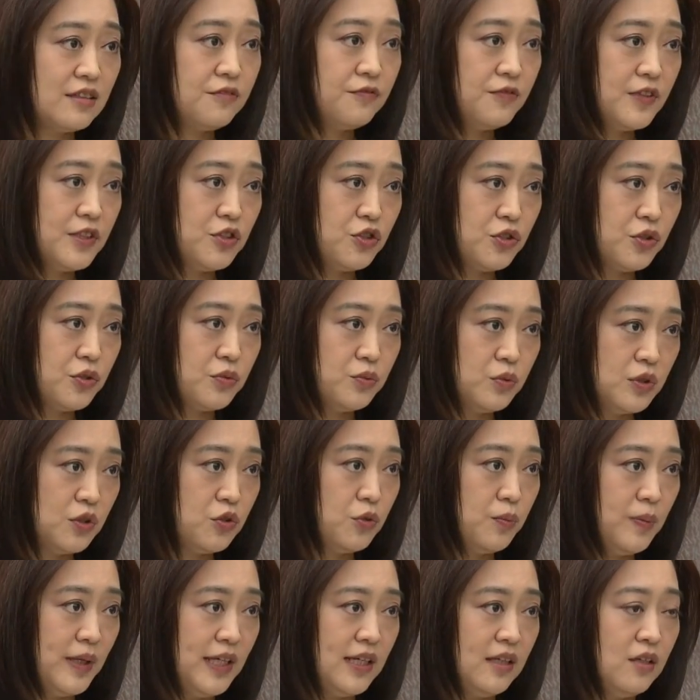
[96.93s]
feature
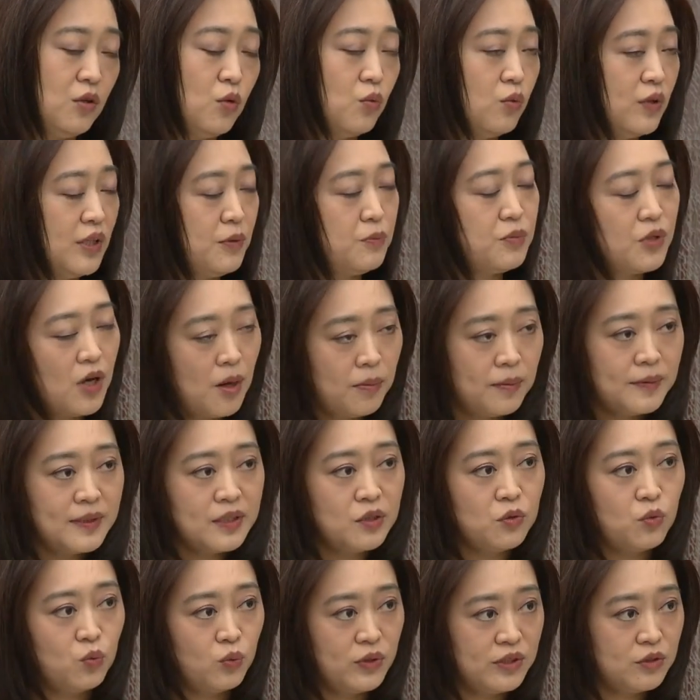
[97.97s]
will be, we
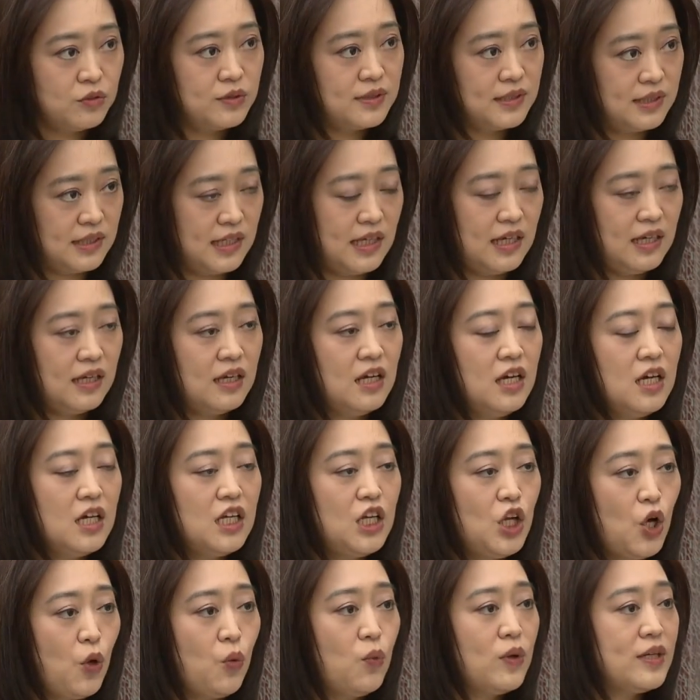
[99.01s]
probably will see
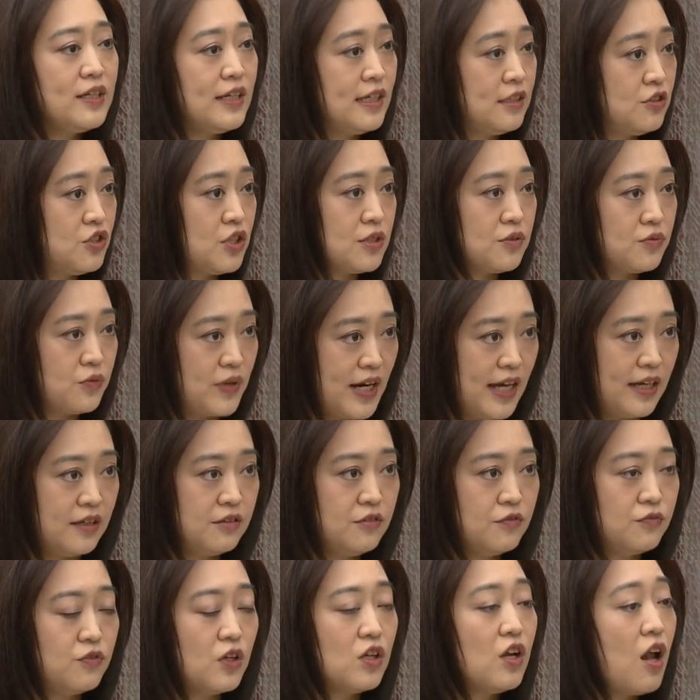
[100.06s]
lower interest rate
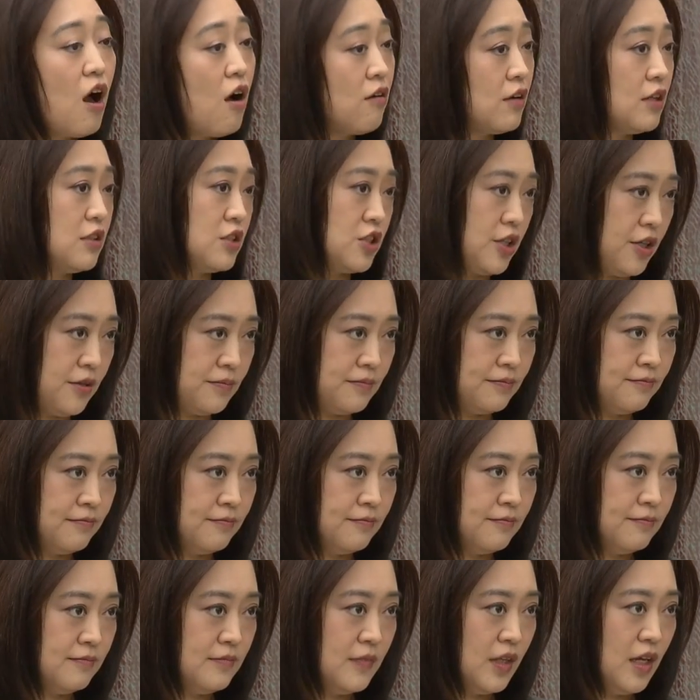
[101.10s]
for longer term.
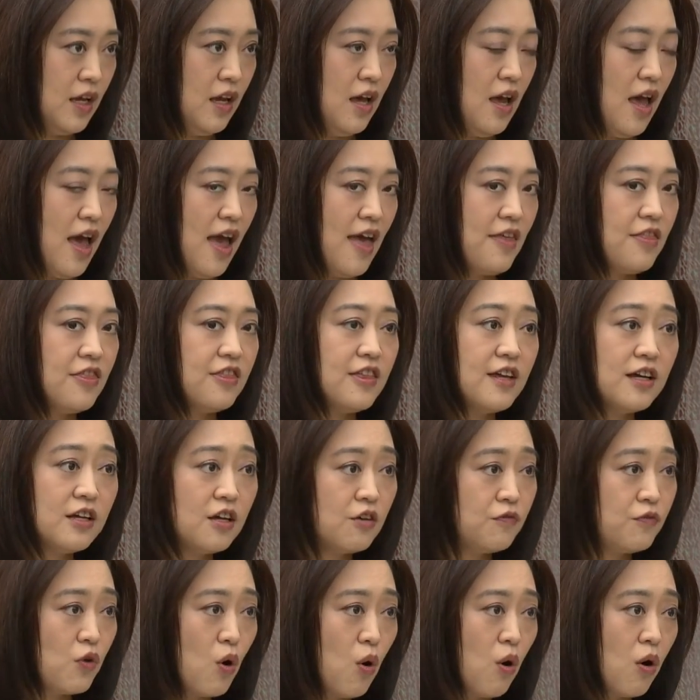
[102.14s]
And third
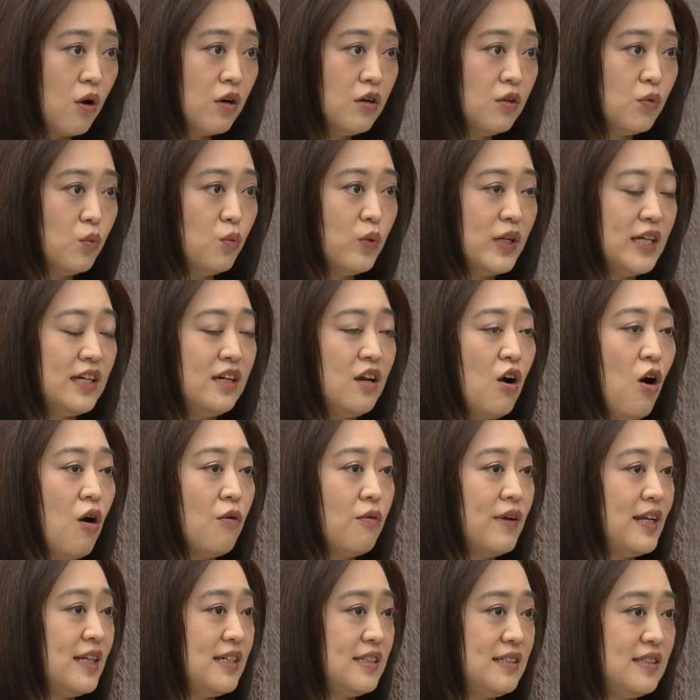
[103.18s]
of all, we
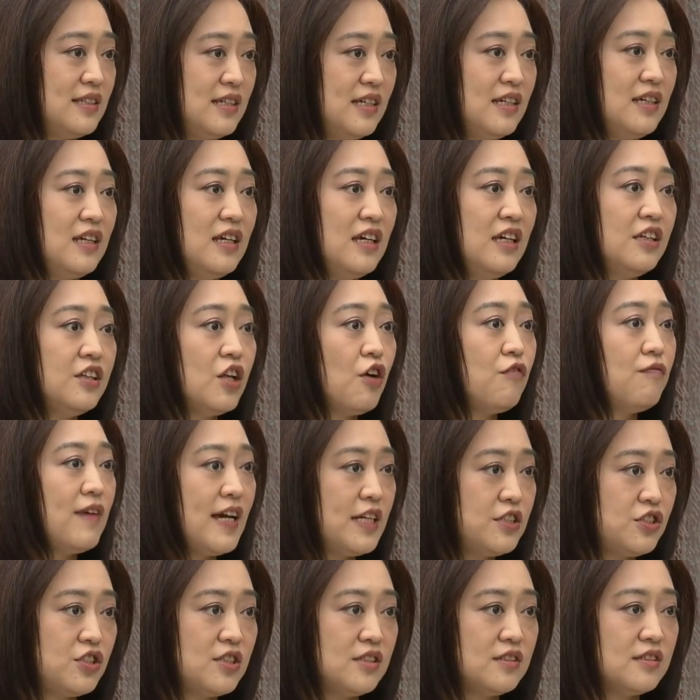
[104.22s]
already see
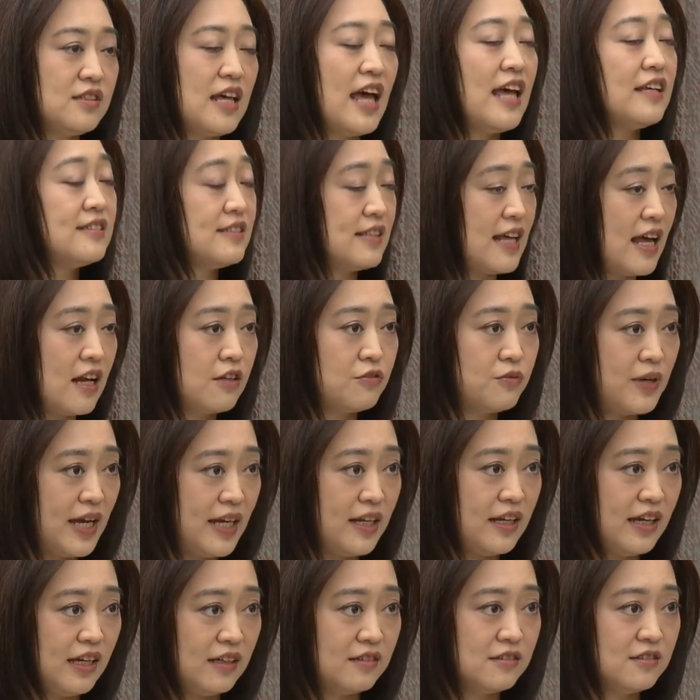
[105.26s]
innovations
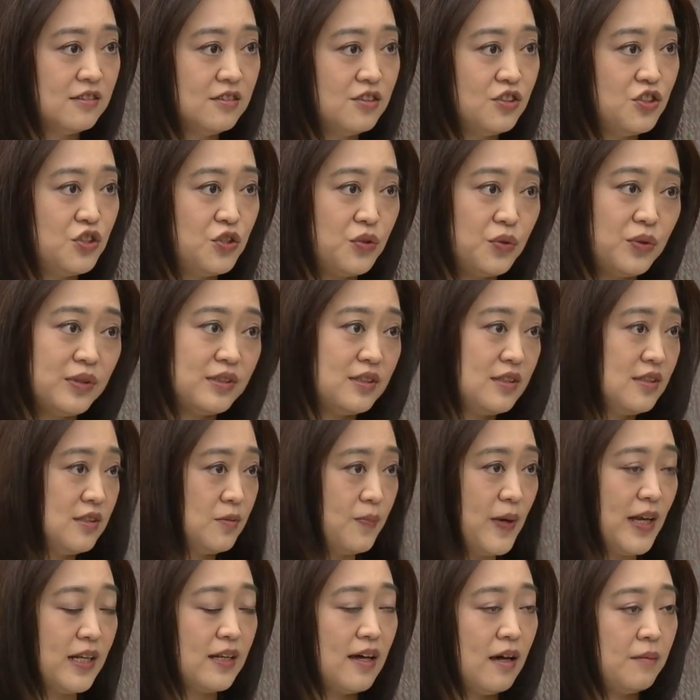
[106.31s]
accelerating during this
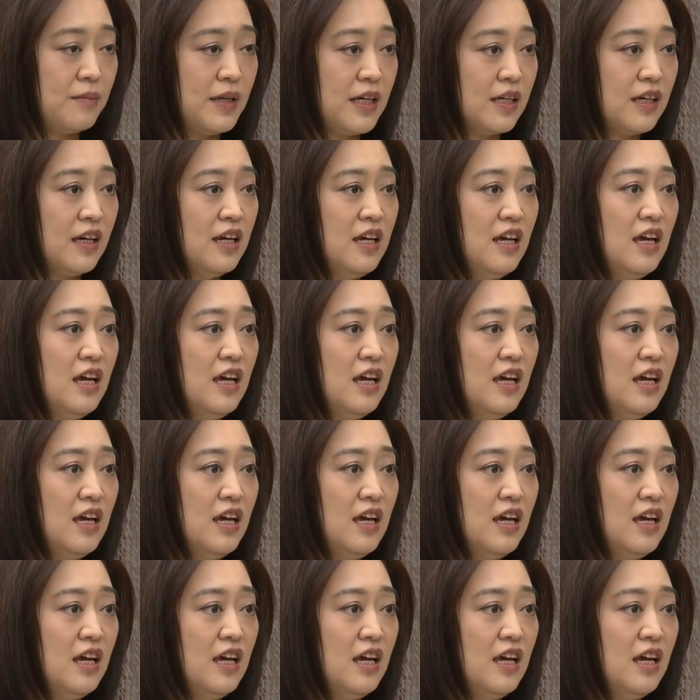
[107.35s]
pandemic.